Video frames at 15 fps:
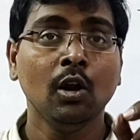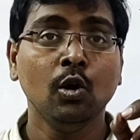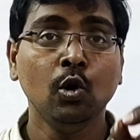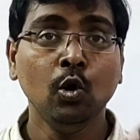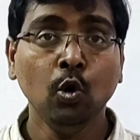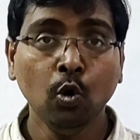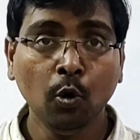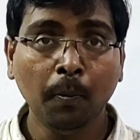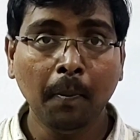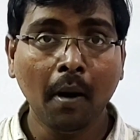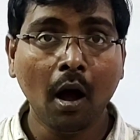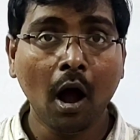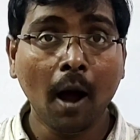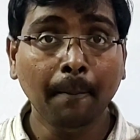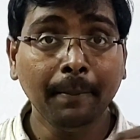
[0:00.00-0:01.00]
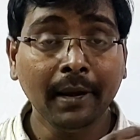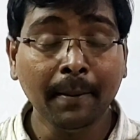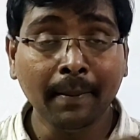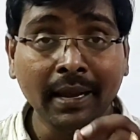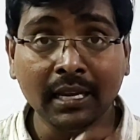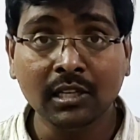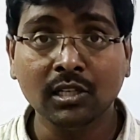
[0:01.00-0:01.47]
loop
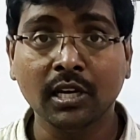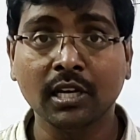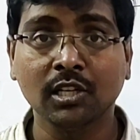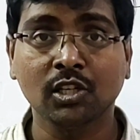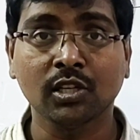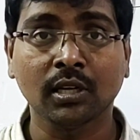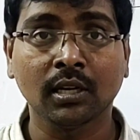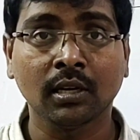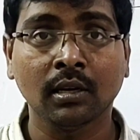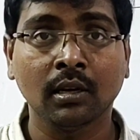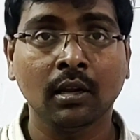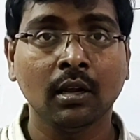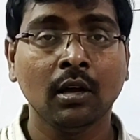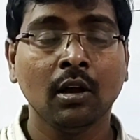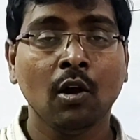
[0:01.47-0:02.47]
optimization.